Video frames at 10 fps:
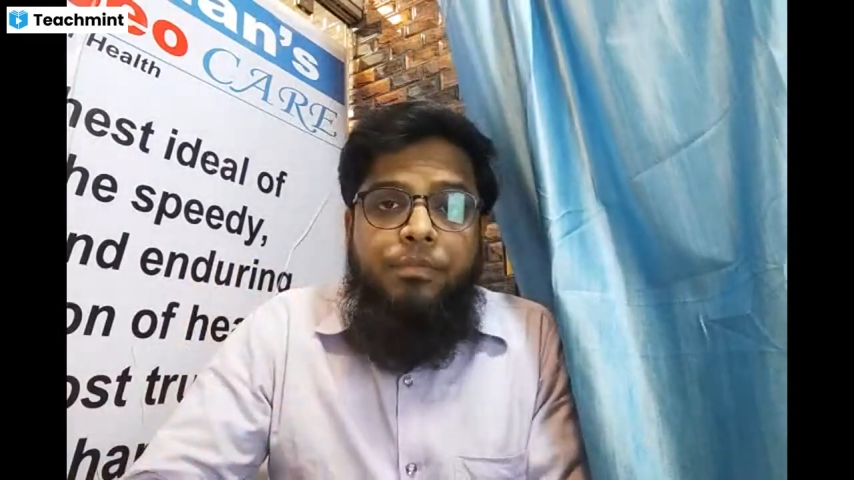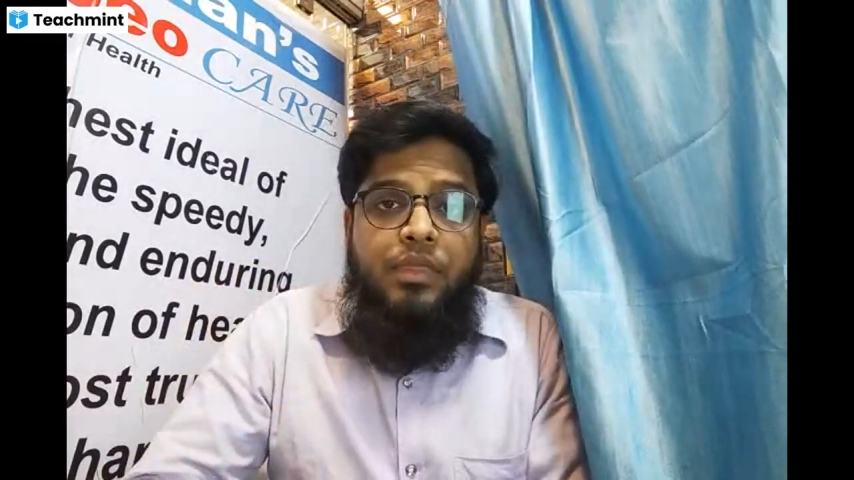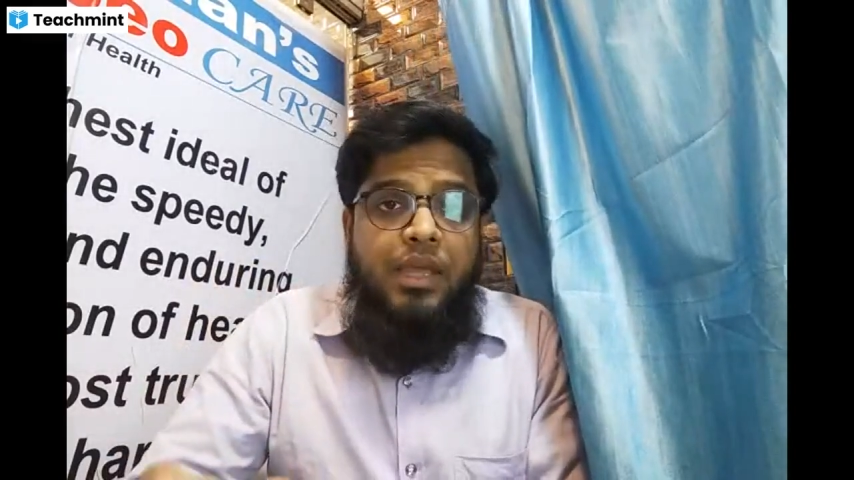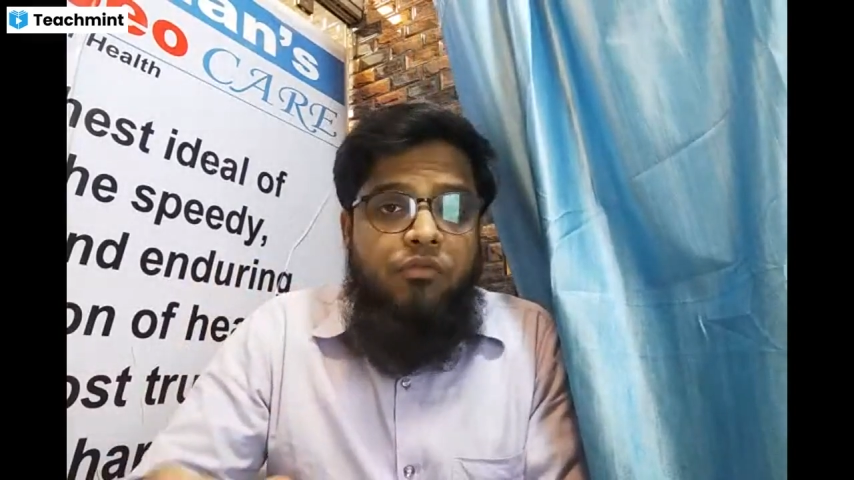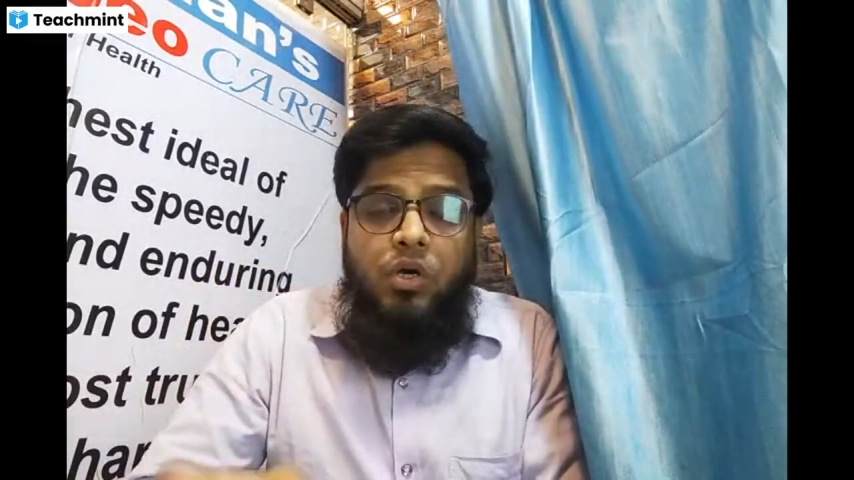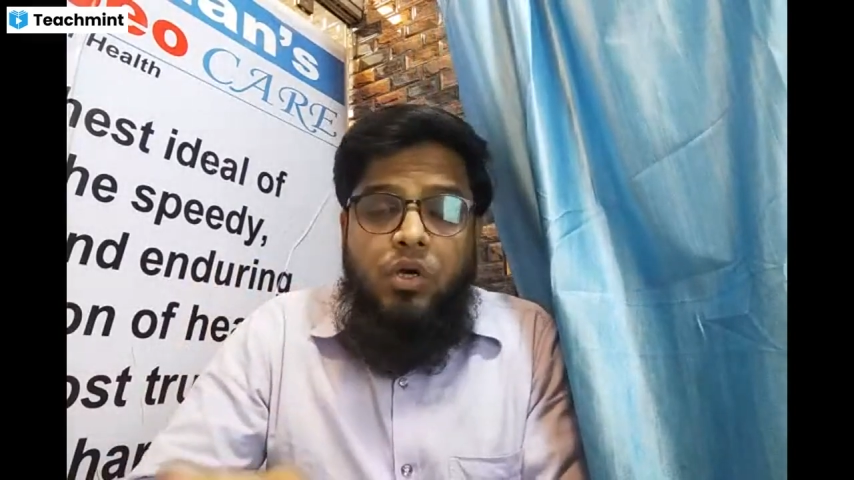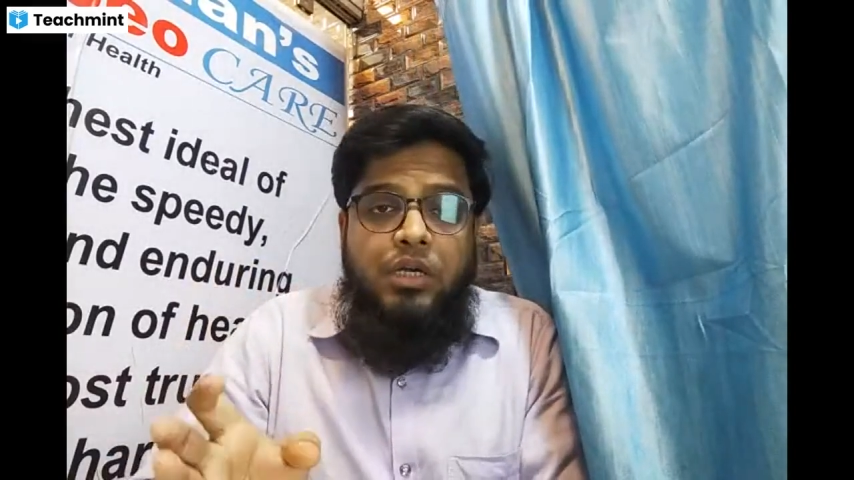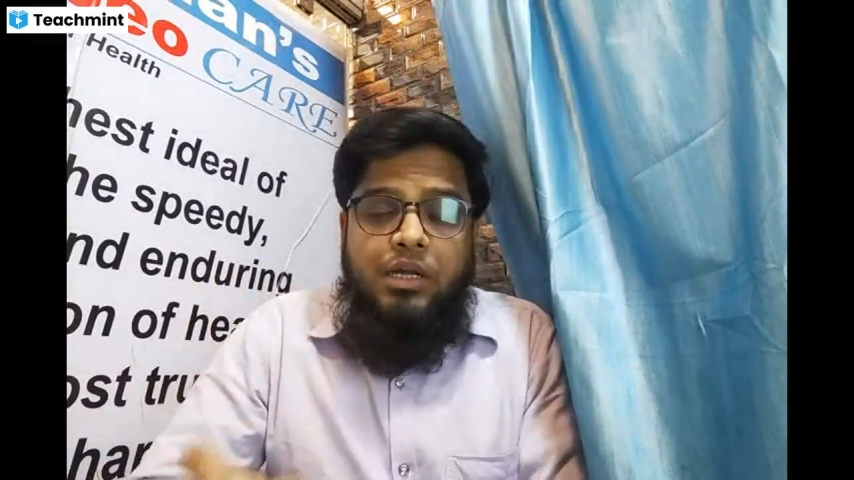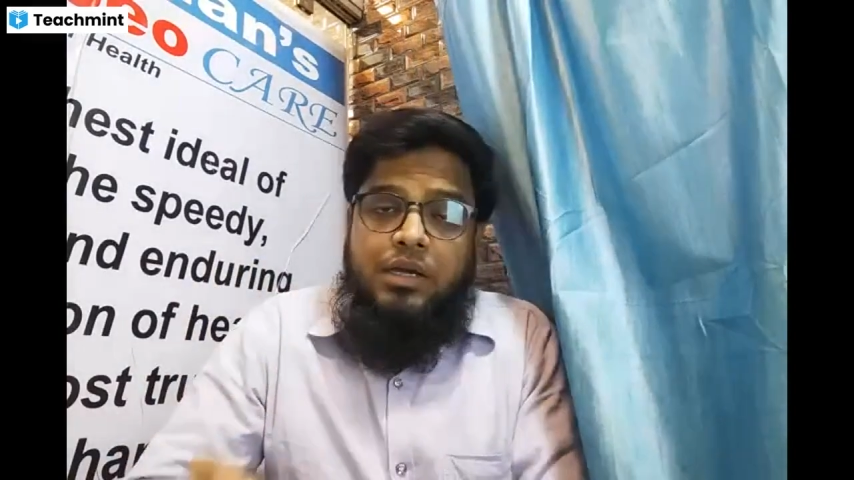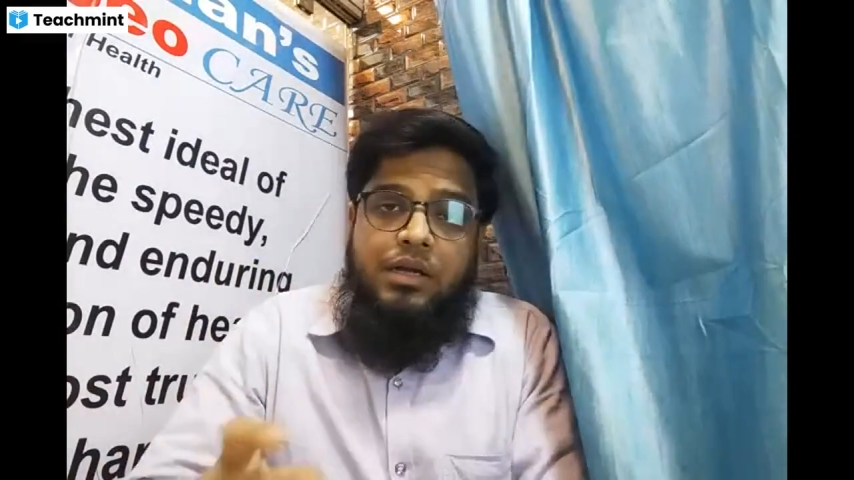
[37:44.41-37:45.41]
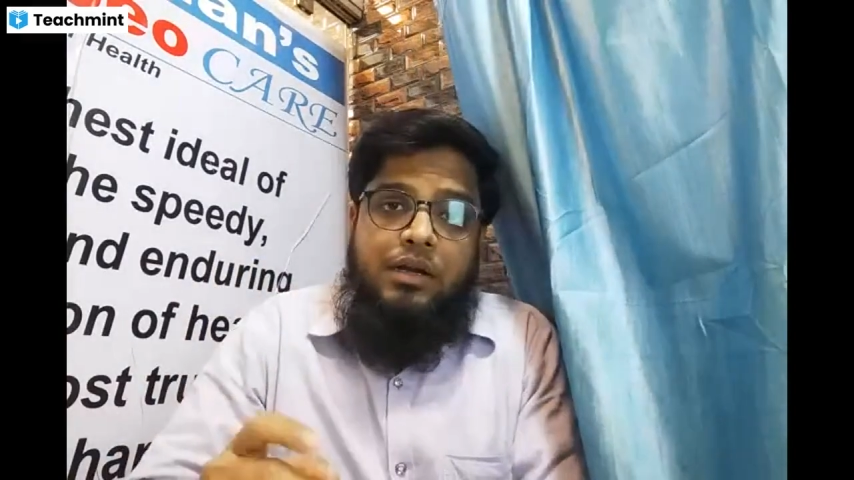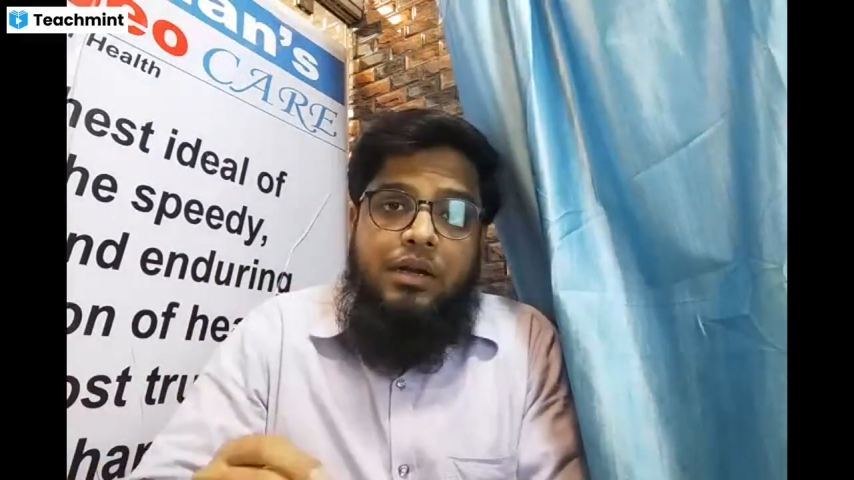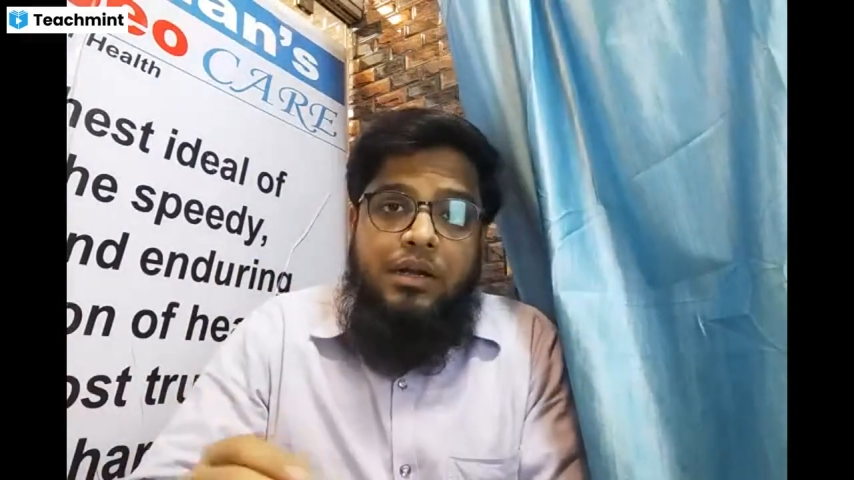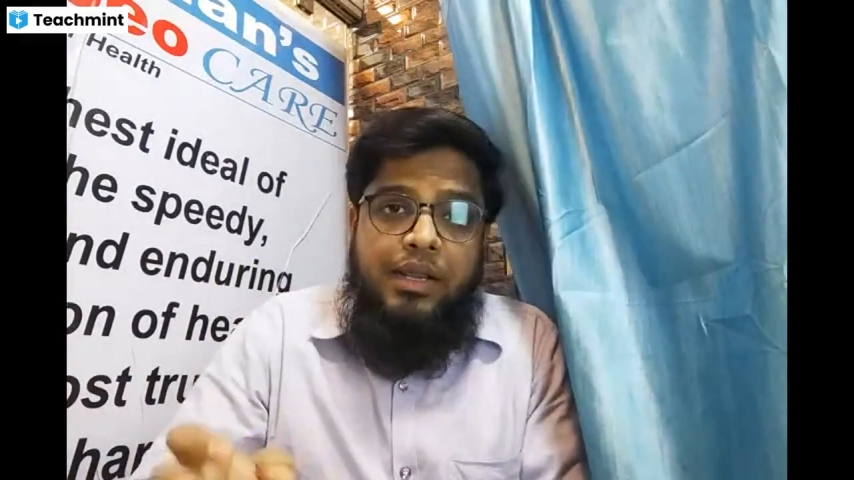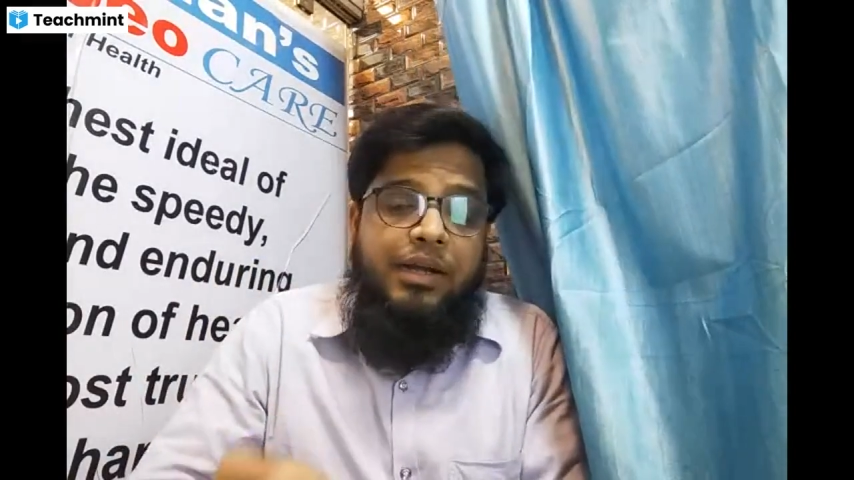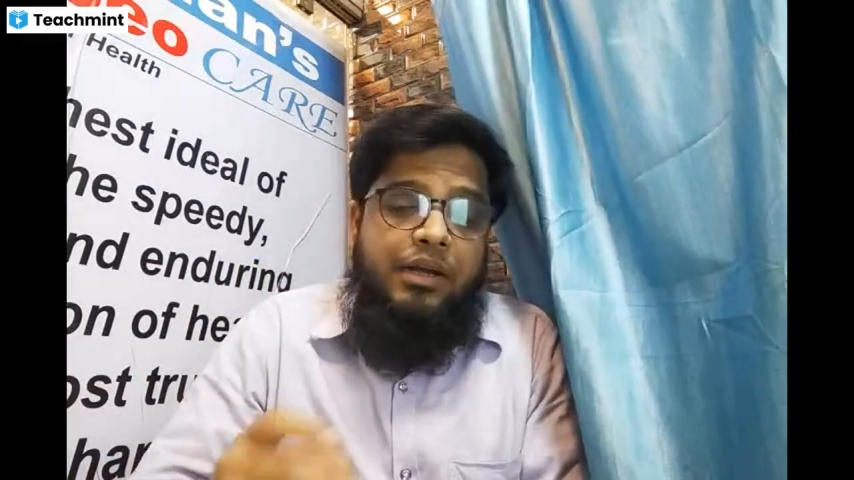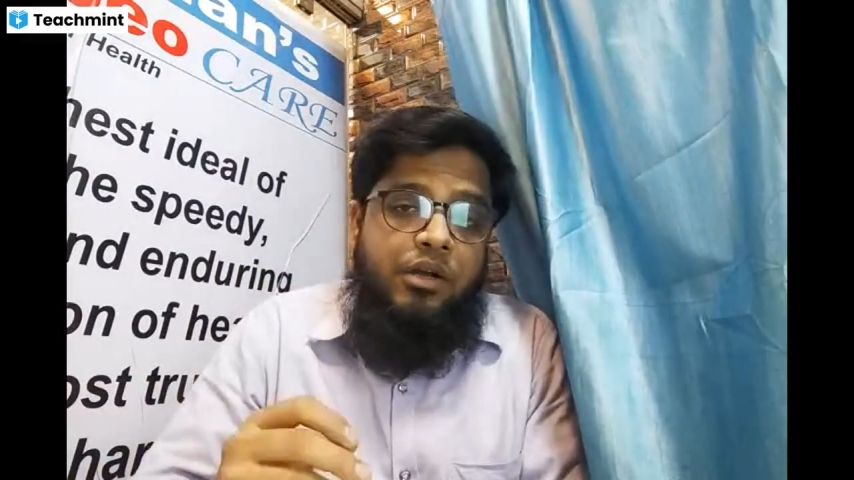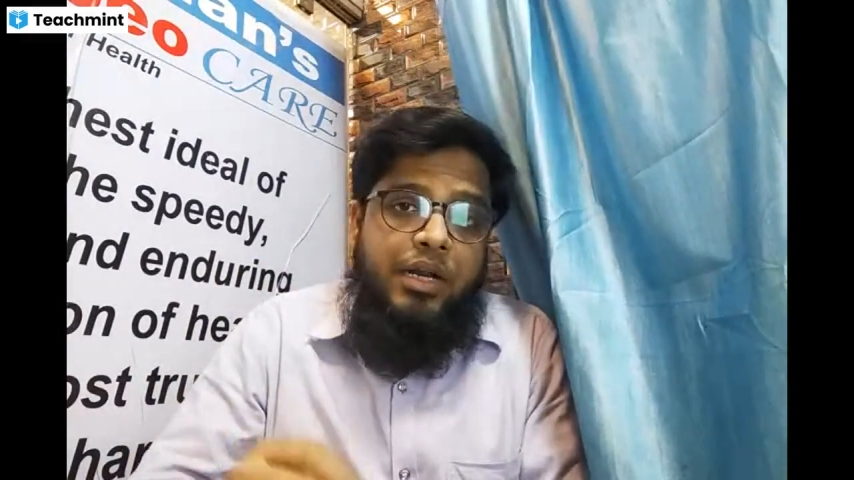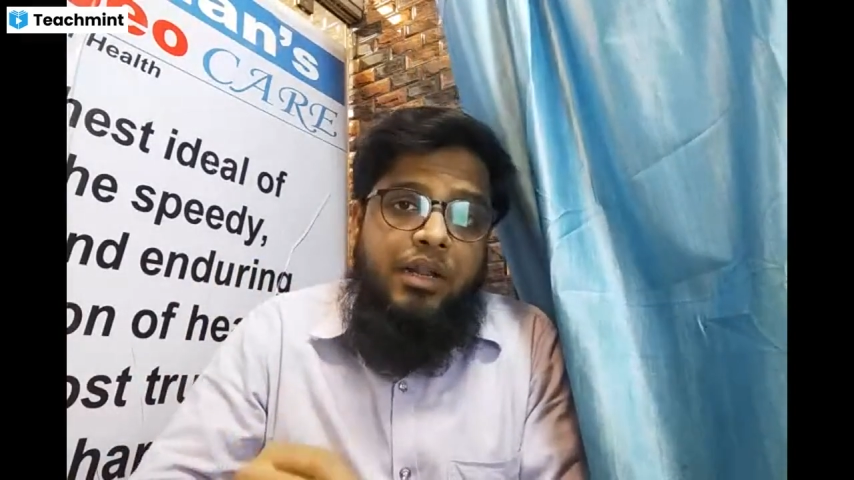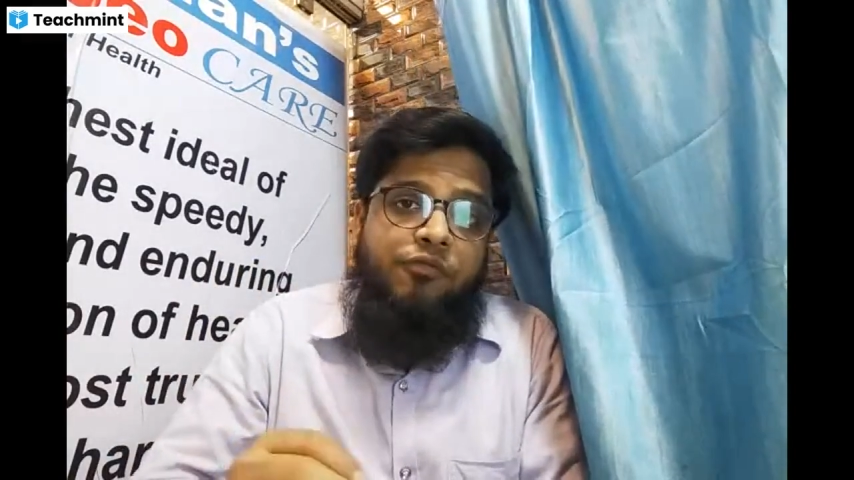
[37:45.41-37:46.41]
They won't take
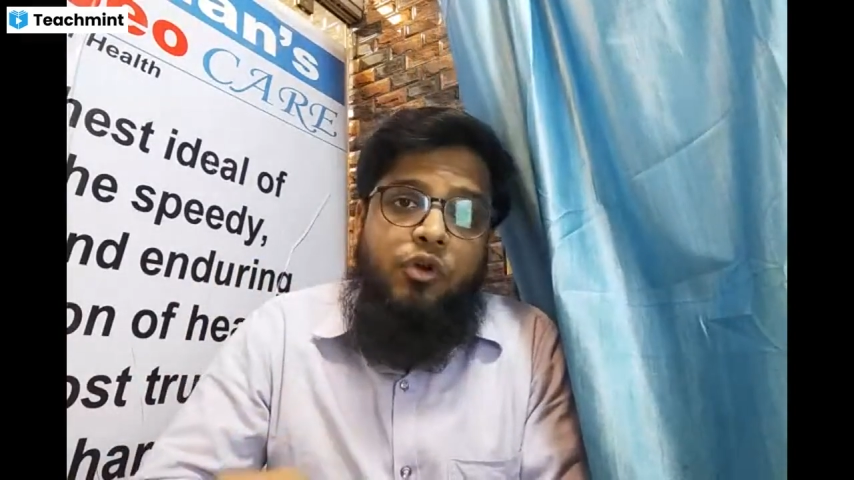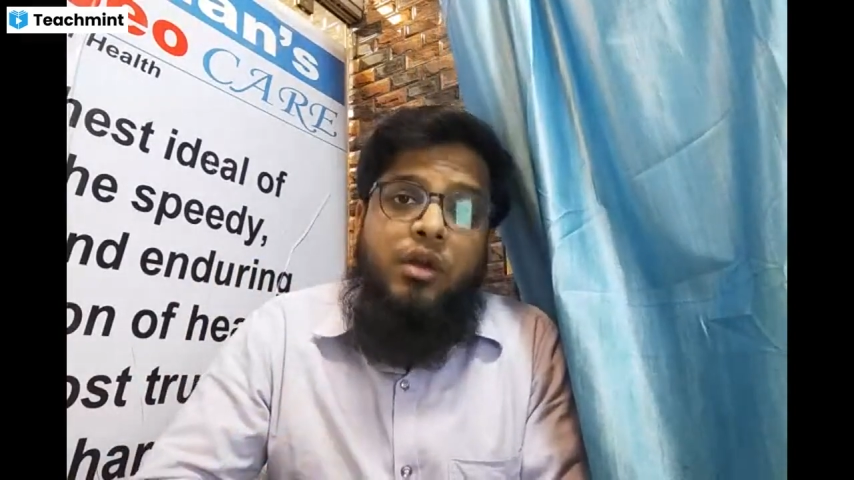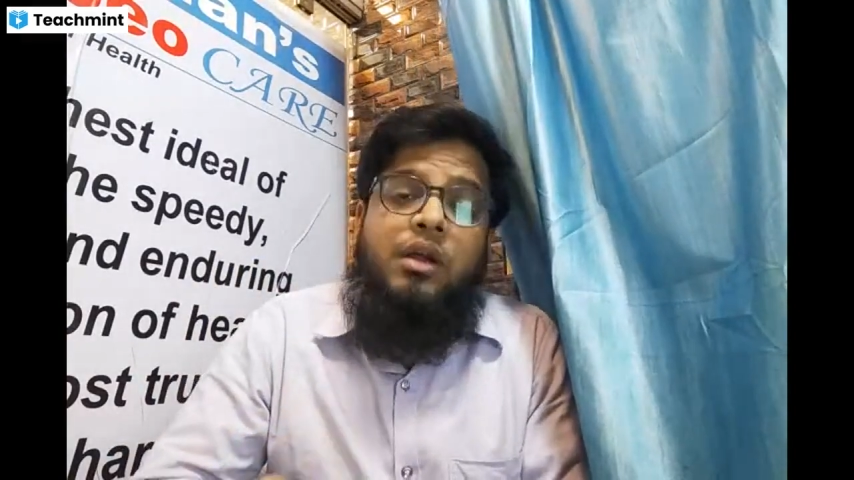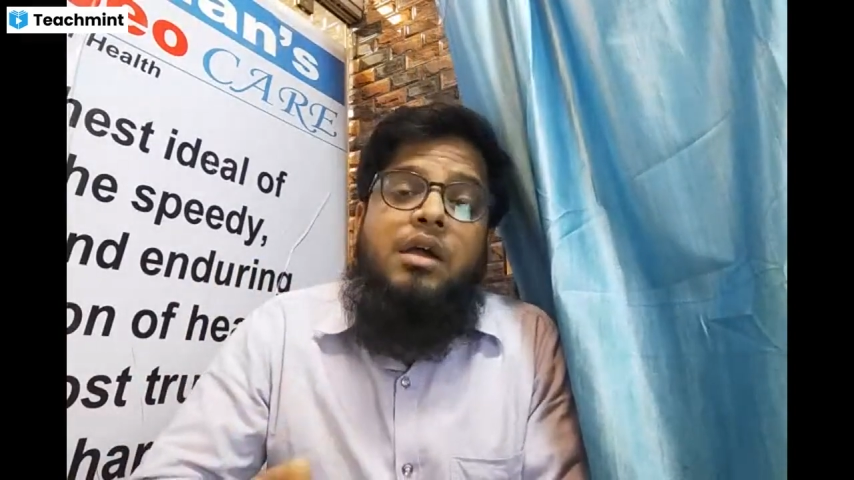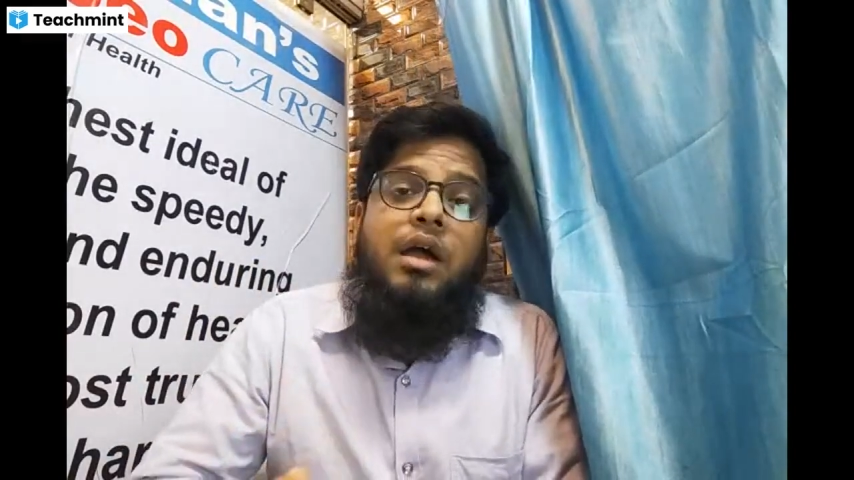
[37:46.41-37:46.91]
tetanus for